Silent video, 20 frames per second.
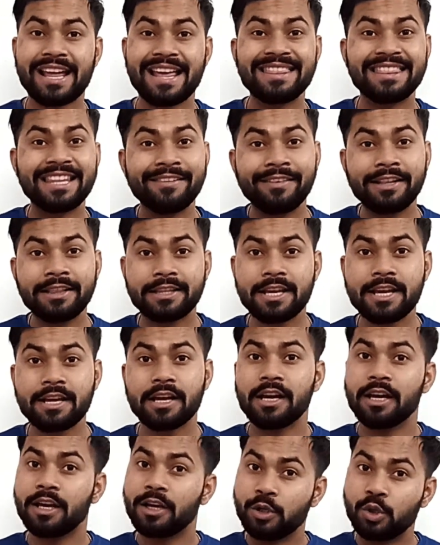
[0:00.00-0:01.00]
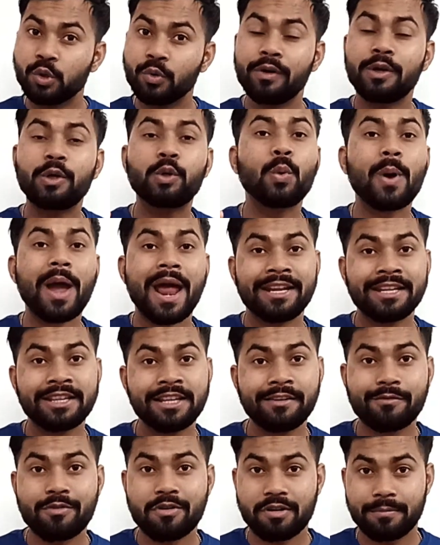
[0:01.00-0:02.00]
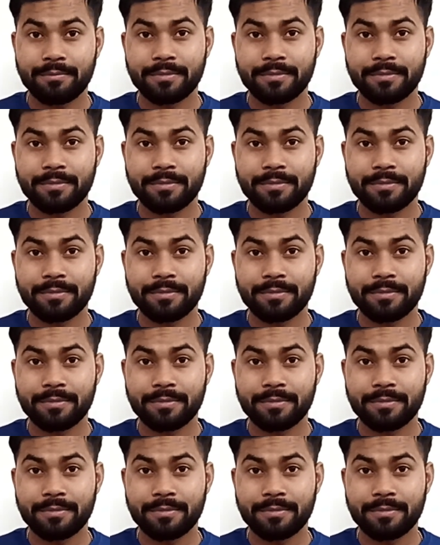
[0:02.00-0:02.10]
and they will think you will do anything for